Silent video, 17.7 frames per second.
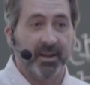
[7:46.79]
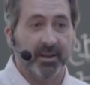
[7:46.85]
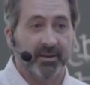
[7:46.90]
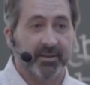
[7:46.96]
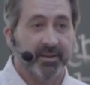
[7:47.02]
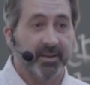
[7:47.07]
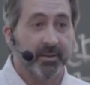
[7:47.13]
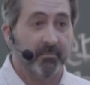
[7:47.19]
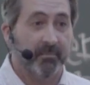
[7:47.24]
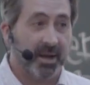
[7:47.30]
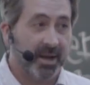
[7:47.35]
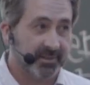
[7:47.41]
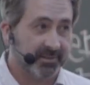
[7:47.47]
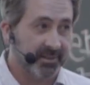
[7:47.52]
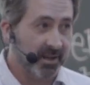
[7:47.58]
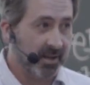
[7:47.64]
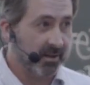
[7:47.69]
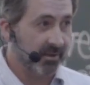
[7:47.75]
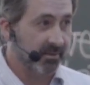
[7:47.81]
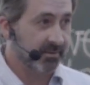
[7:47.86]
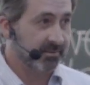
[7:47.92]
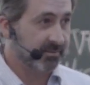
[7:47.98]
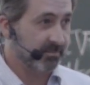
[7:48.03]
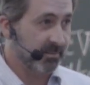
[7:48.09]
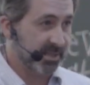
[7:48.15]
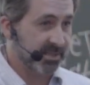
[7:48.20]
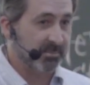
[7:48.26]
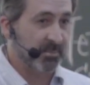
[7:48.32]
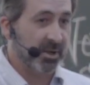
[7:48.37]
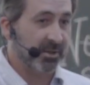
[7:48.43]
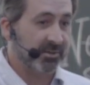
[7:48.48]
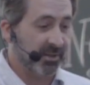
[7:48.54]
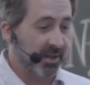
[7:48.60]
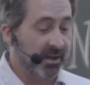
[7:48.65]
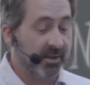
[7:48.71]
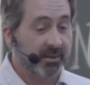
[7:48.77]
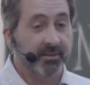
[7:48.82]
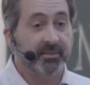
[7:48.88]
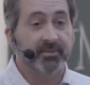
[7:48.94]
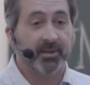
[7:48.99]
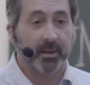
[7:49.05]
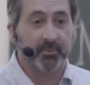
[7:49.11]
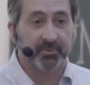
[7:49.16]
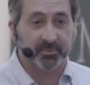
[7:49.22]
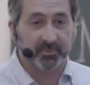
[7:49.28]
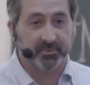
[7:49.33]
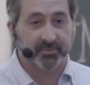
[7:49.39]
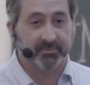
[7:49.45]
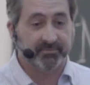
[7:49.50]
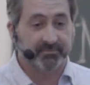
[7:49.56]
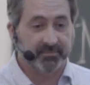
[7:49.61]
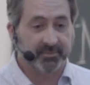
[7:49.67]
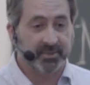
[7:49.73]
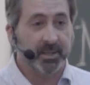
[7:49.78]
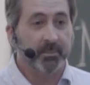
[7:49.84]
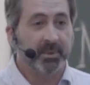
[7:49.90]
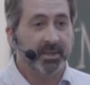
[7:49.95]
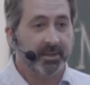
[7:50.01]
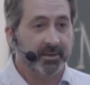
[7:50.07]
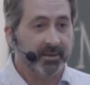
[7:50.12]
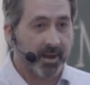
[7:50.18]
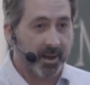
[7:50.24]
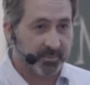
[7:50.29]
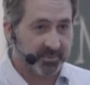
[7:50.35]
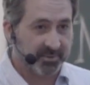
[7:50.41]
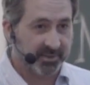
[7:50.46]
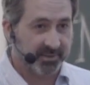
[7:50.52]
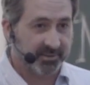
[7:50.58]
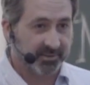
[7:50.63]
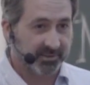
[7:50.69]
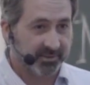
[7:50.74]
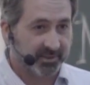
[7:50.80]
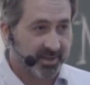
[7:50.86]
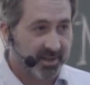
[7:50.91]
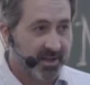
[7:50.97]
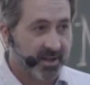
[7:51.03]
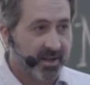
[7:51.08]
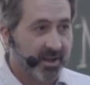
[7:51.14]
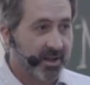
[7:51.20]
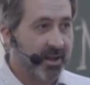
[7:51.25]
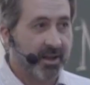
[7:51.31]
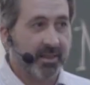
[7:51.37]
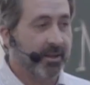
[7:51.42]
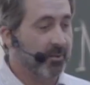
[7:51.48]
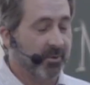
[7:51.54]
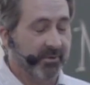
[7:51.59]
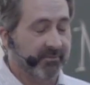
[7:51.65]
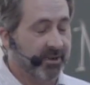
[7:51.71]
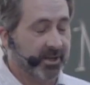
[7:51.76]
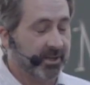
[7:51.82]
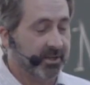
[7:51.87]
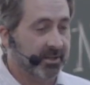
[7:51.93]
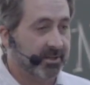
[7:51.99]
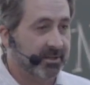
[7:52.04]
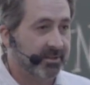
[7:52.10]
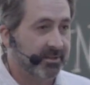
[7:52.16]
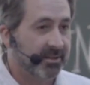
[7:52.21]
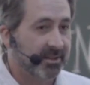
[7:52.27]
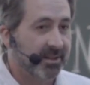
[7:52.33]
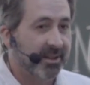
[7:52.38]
And in my town, my small town, the shops were limited options, and they weren't very good.